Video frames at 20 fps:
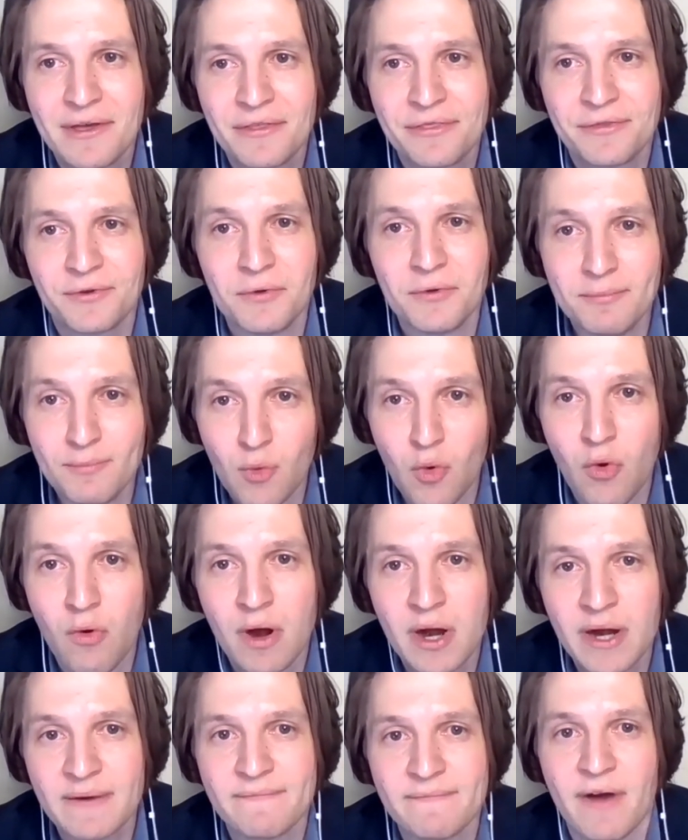through
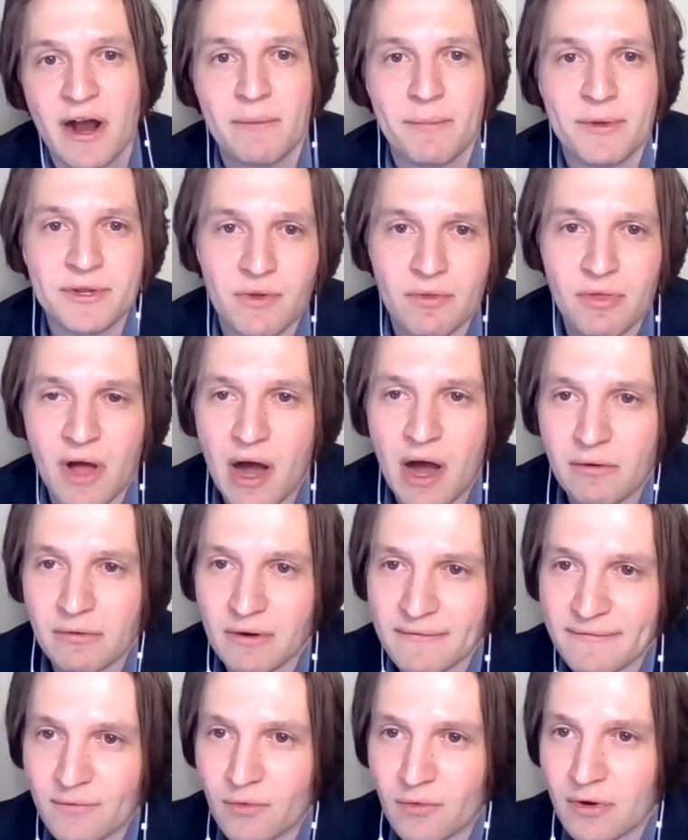more environmental law
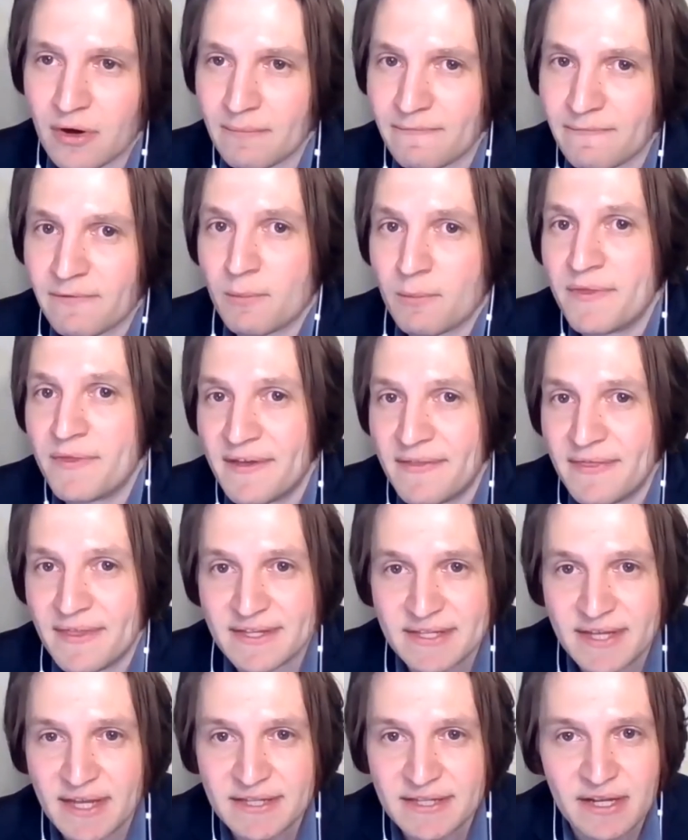reform from within the
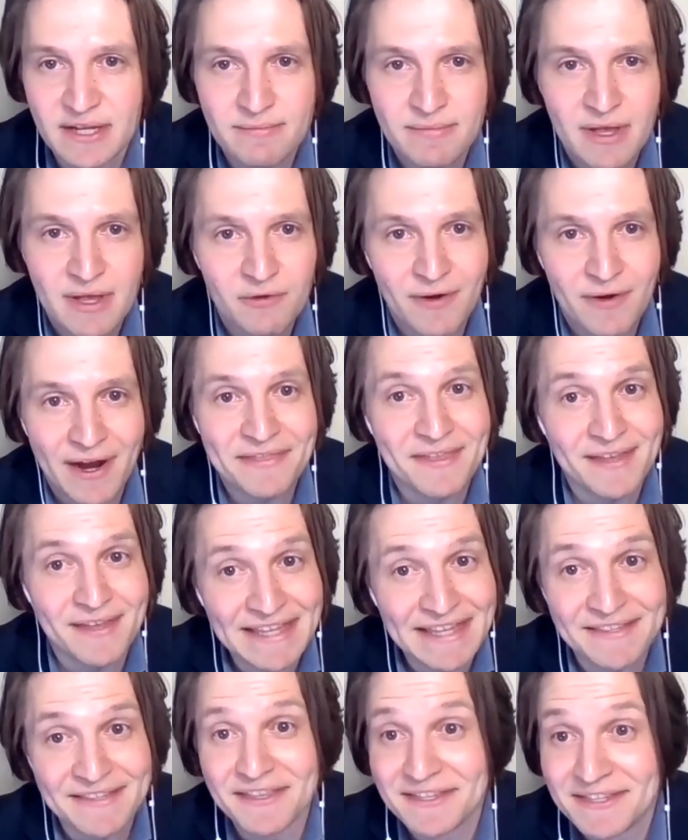system, right?
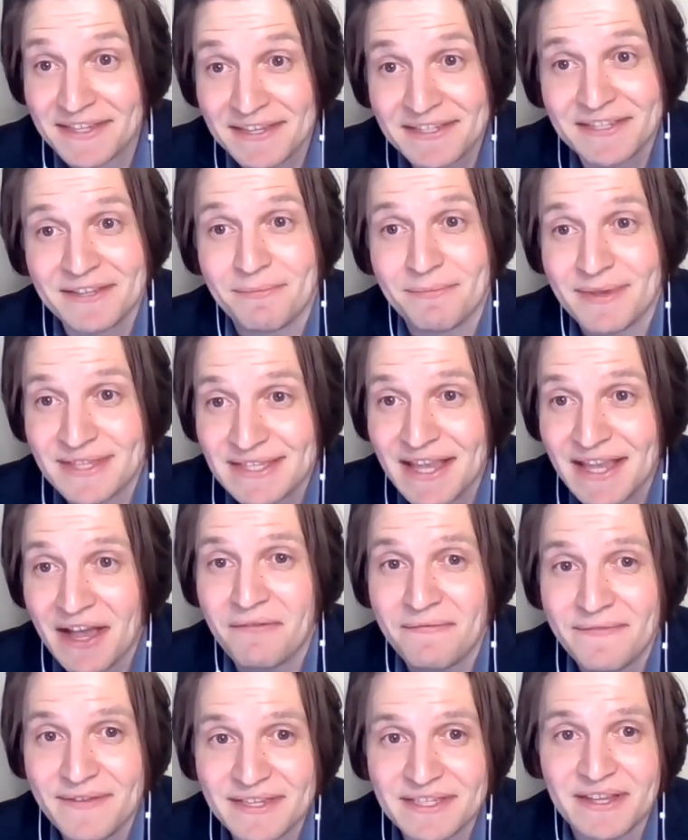As the system
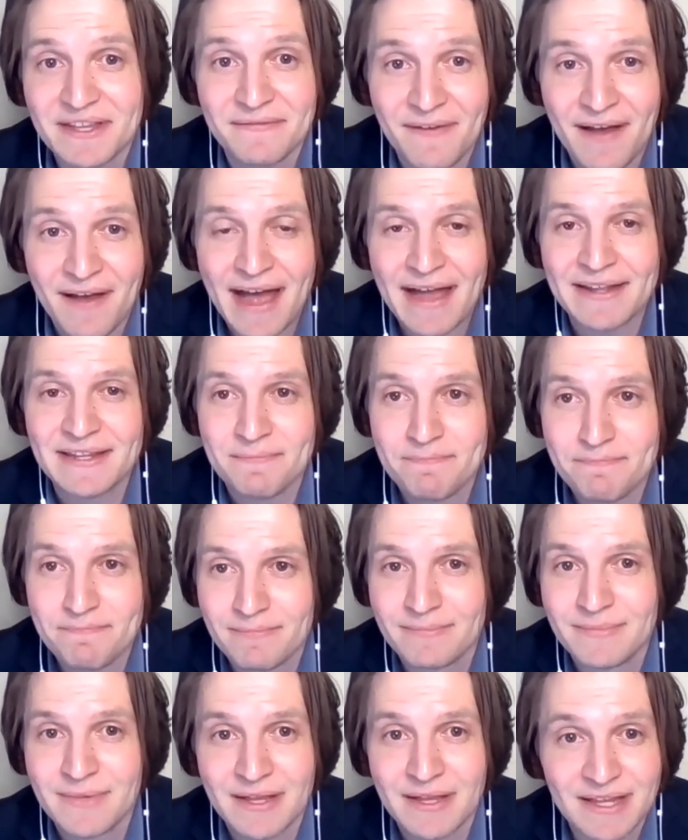itself is defined to
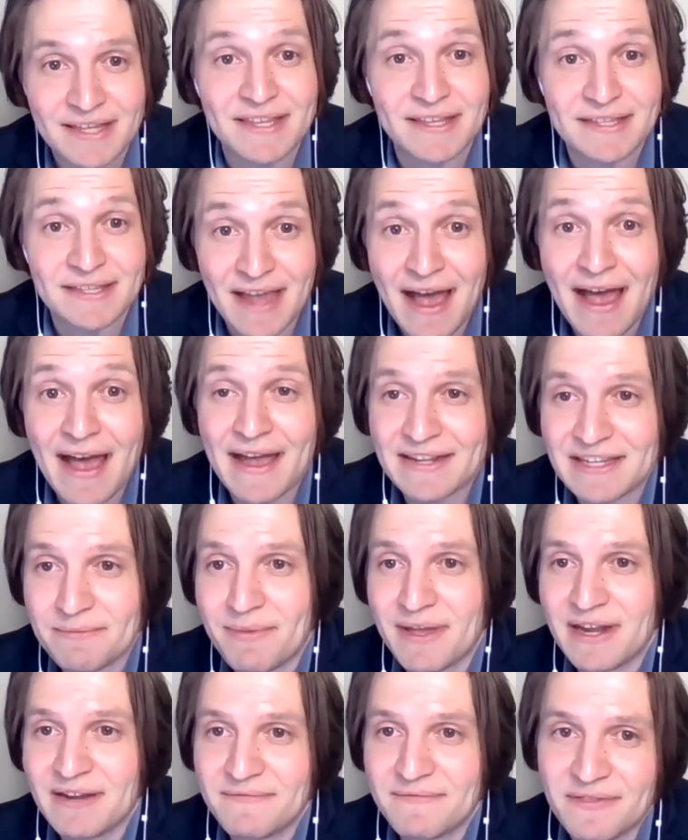is designed to
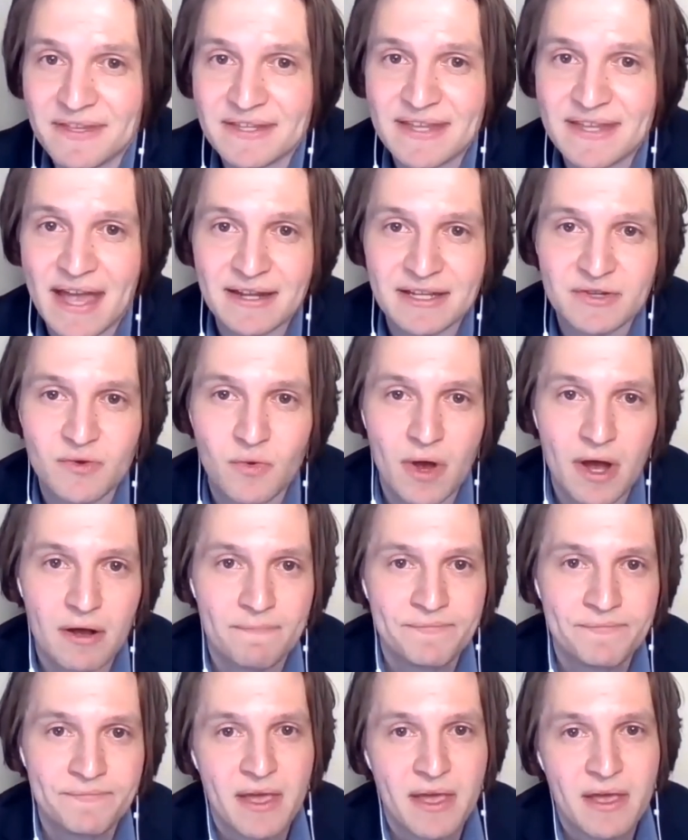benefit the status
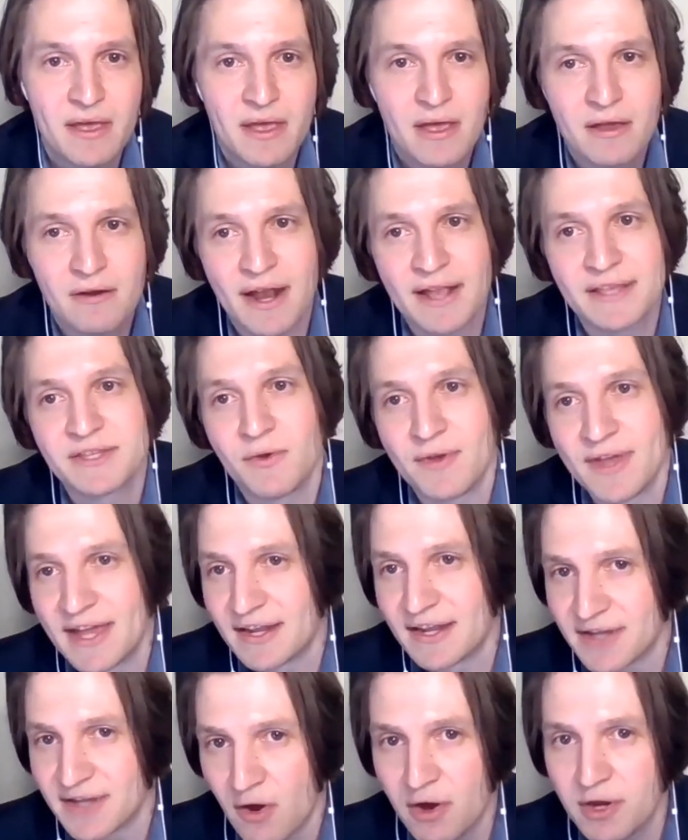quo, right? So again,
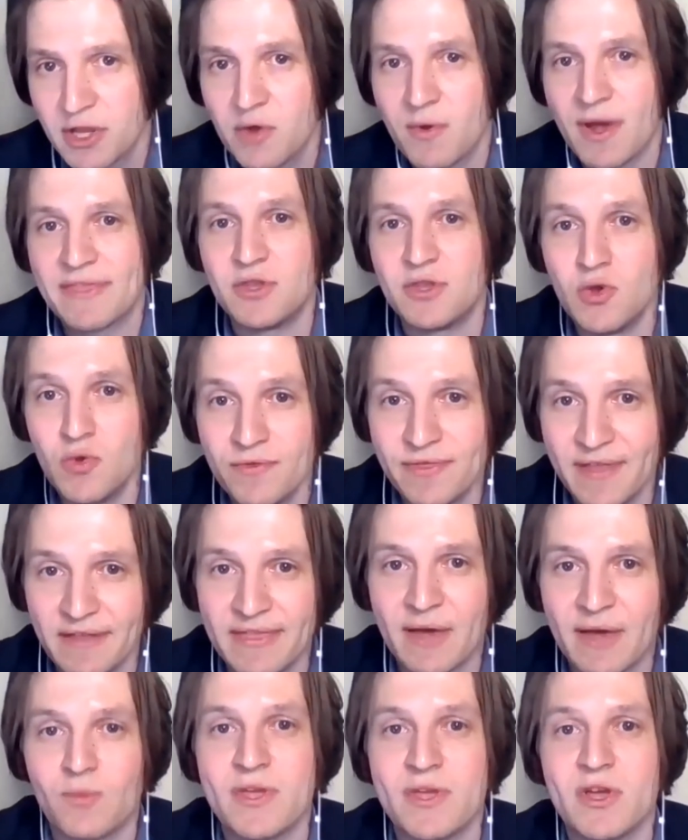as I argue, I do think
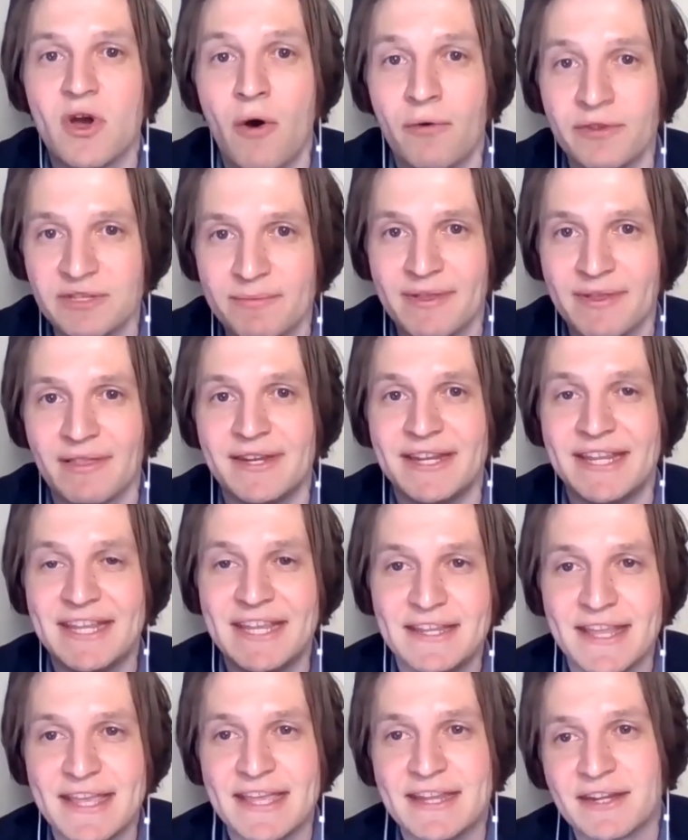that we ultimately
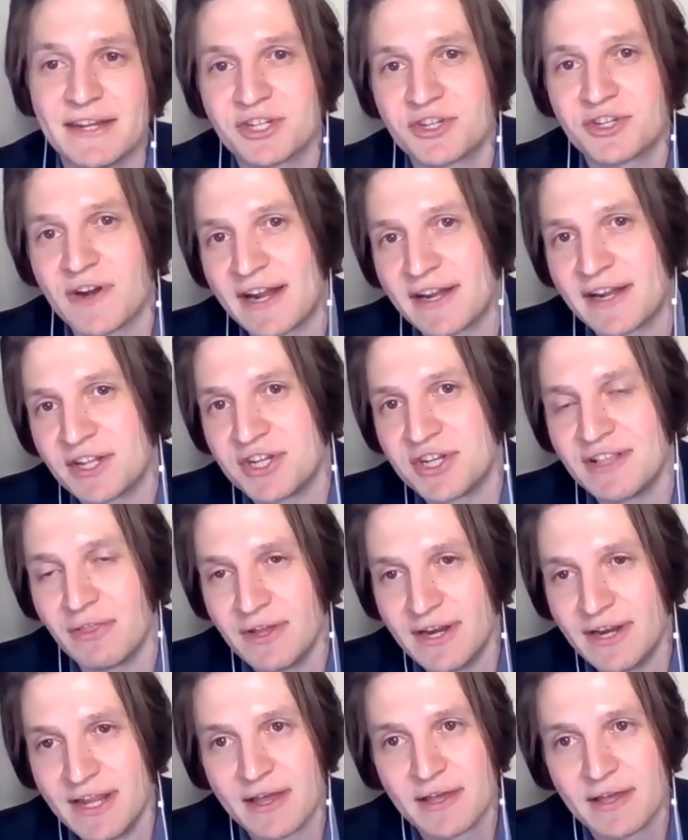need a strategy
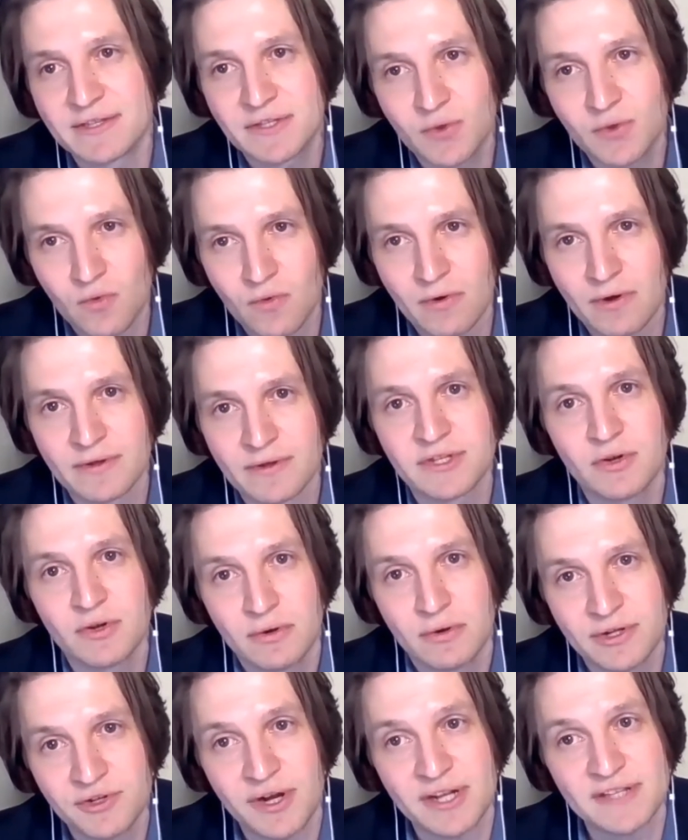leading us towards
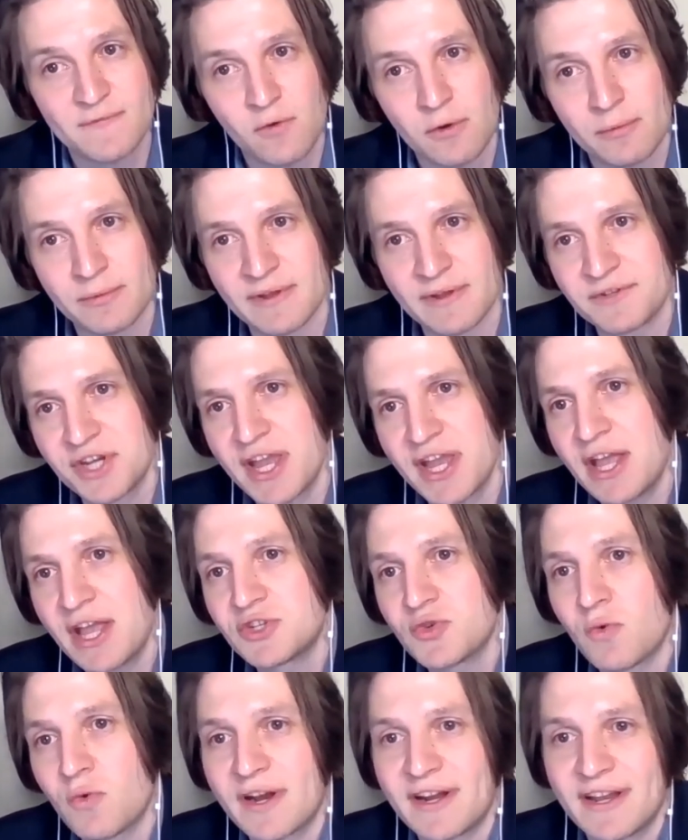transformative
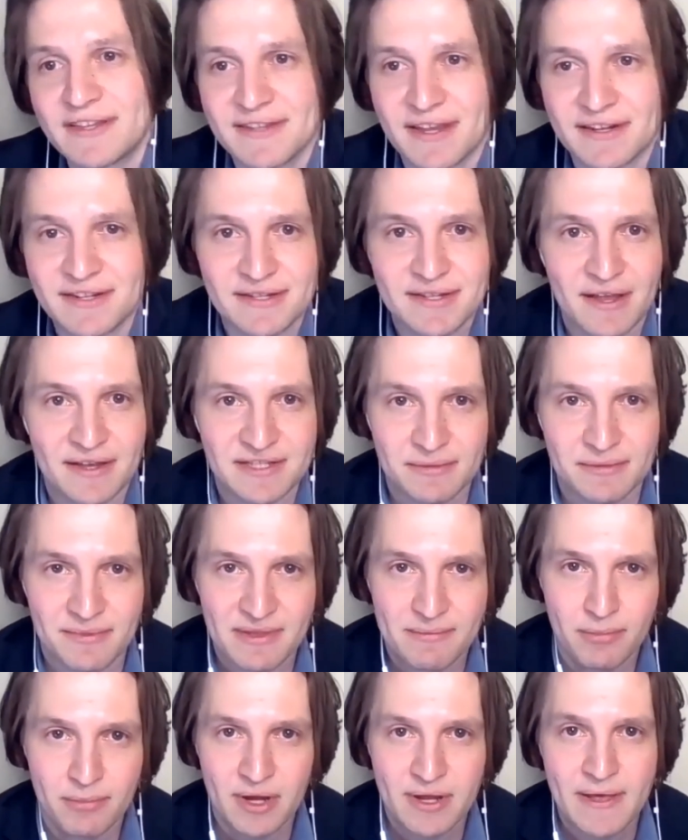change, or again, as I discuss them in
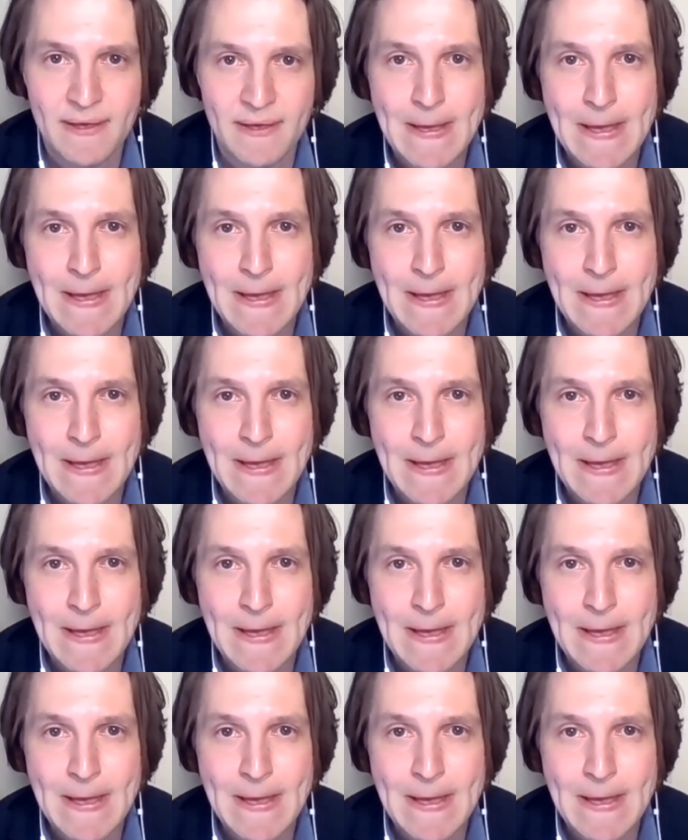the book,